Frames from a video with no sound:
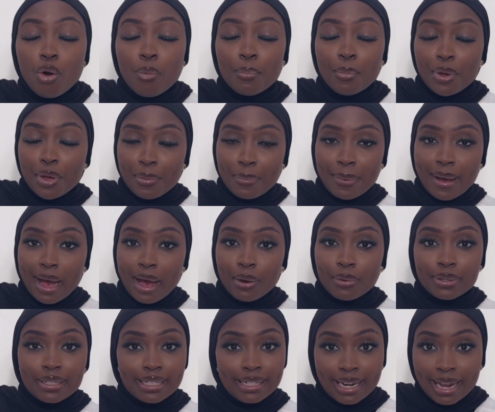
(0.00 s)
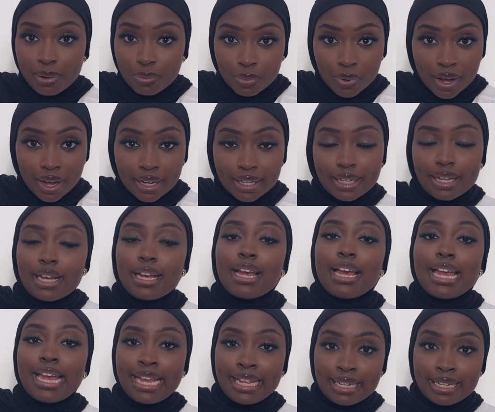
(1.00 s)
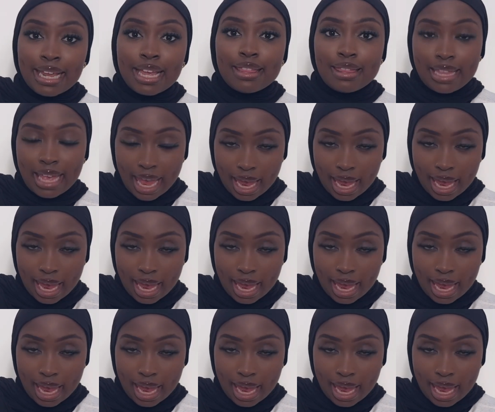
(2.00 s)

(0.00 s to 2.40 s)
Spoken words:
mobile network in the